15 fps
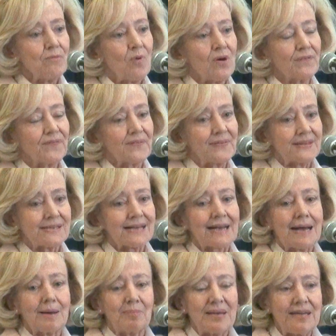They want to
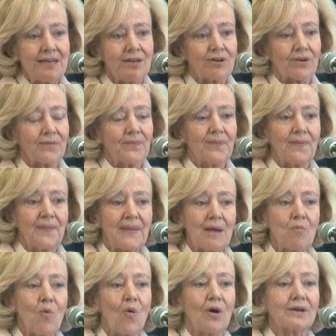come here.
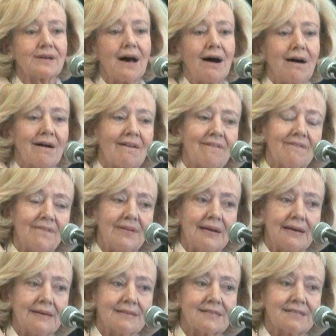They want our
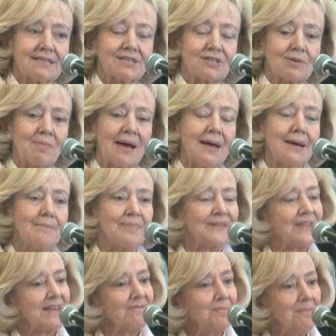system.
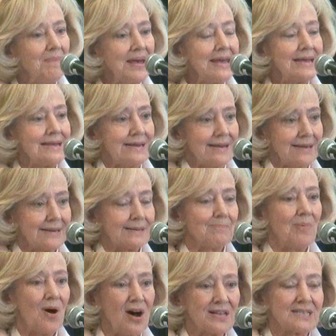But they've made
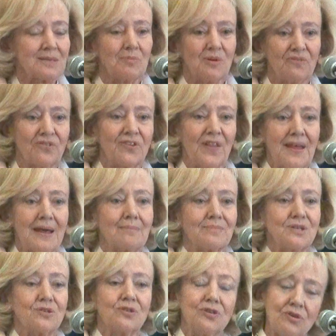it possible for
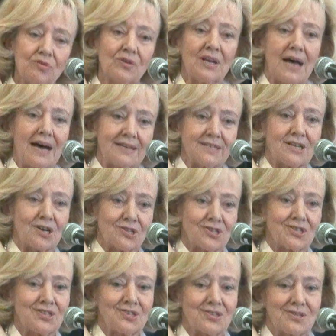them to utilize our
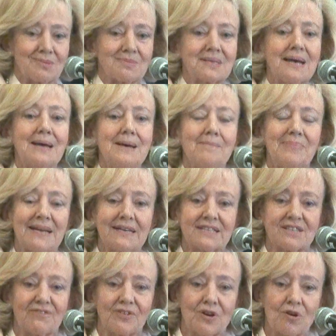systems
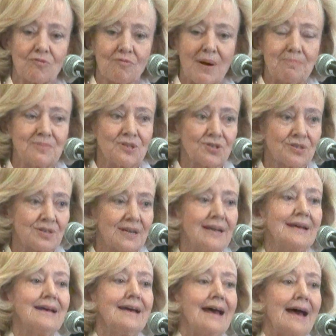because of corruption
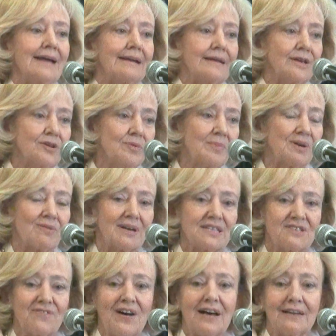and human
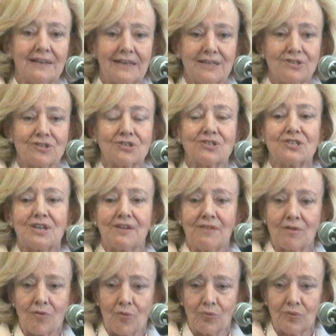rights violations
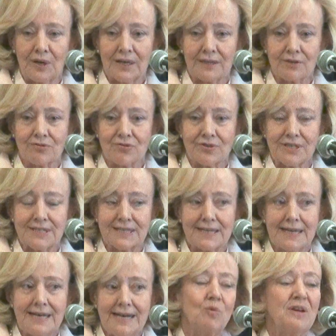in their own countries.
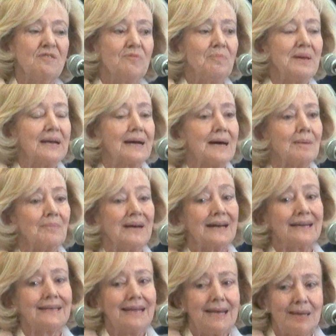We've
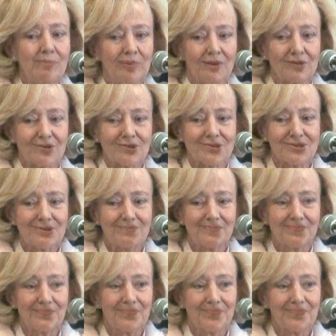become enablers.